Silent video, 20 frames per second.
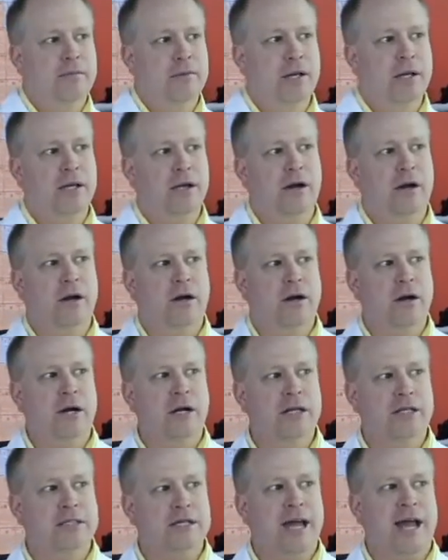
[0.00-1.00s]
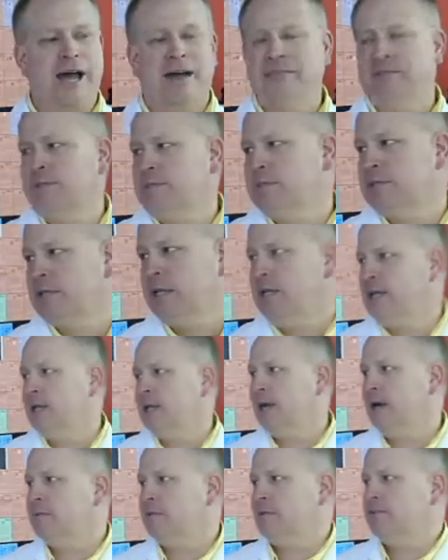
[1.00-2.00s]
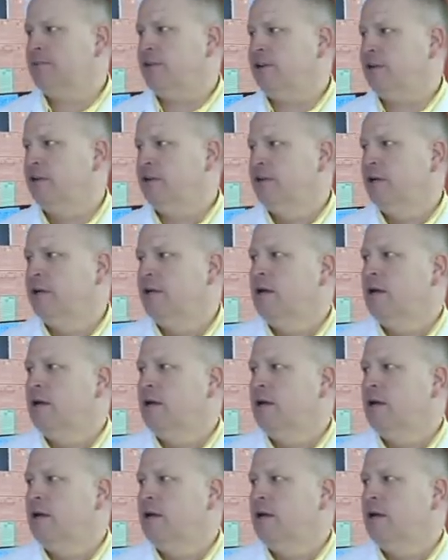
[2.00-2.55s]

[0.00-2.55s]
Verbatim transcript: but argon is a half a percent of the atmosphere.